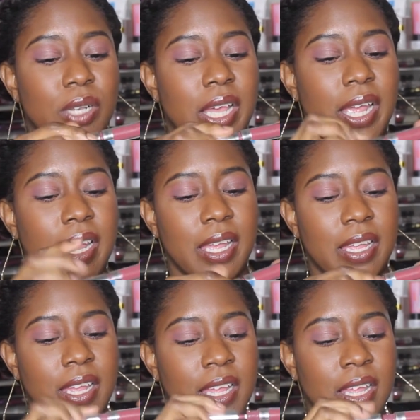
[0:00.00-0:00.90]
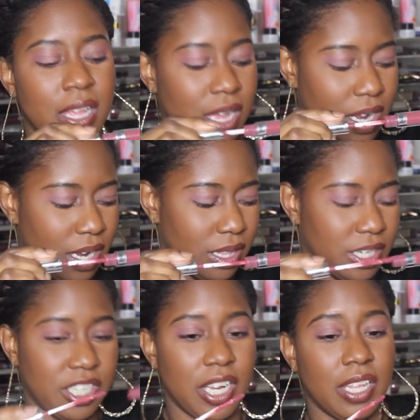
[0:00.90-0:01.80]
Tule,
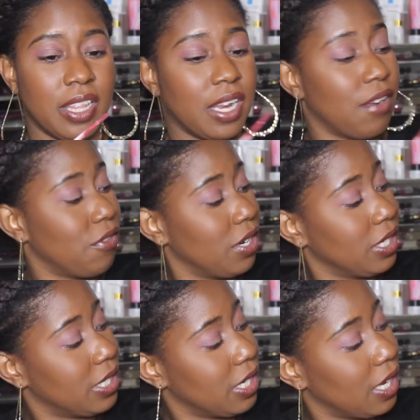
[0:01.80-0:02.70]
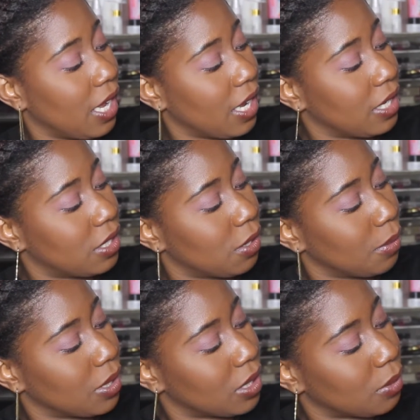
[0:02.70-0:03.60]
another shade that I really did like, so
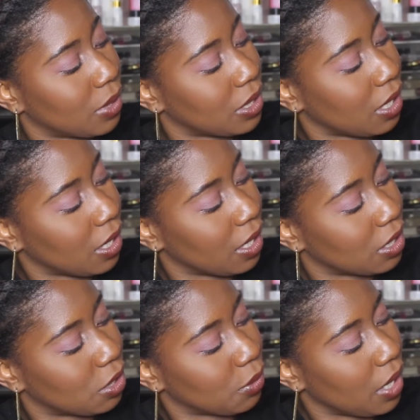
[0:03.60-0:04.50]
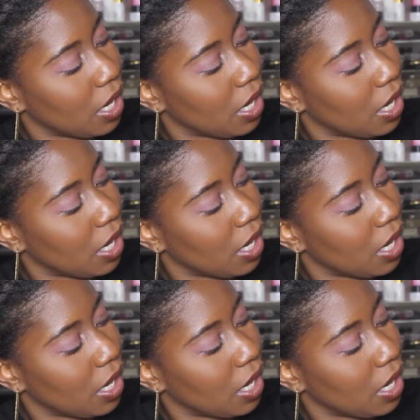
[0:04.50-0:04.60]
I'm gonna swatch that next to it.